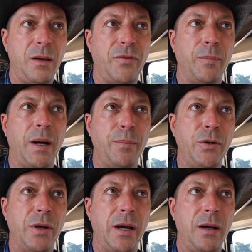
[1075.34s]
from my
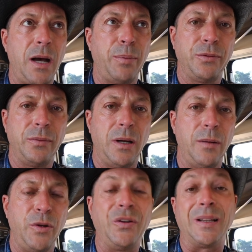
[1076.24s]
Apple
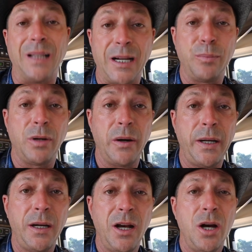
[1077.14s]
Music
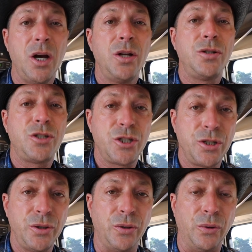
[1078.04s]
library
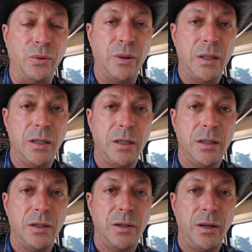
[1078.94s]
to
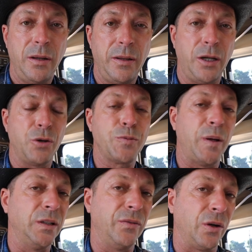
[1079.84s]
the Go
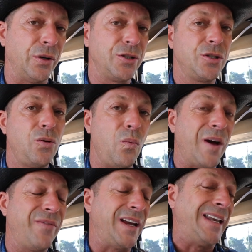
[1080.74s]
Small Live Large
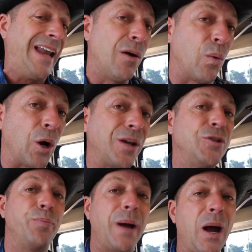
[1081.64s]
Wi-Fi network
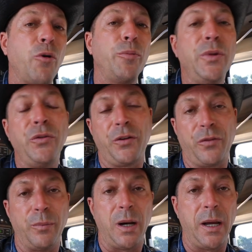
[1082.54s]
to power music
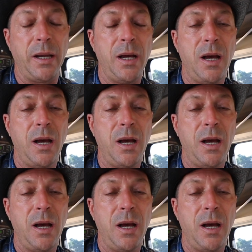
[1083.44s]
for my